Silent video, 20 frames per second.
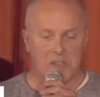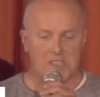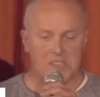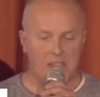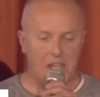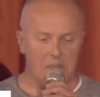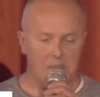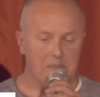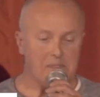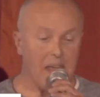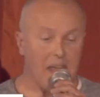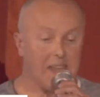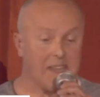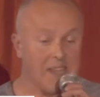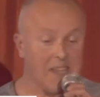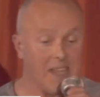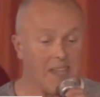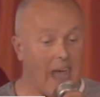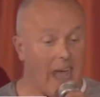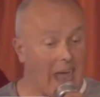set of
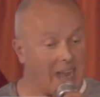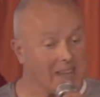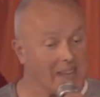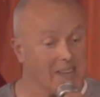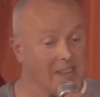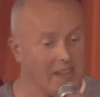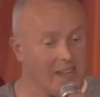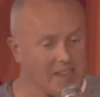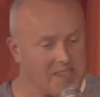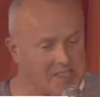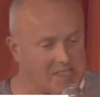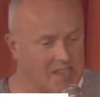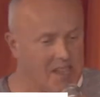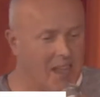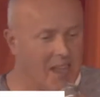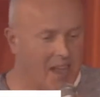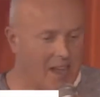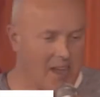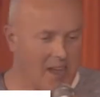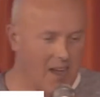dating candidates.
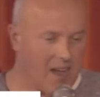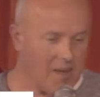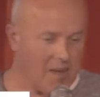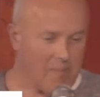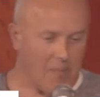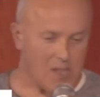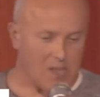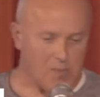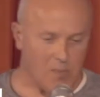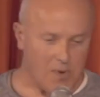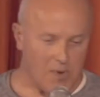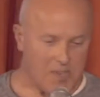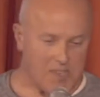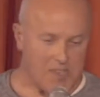That's what he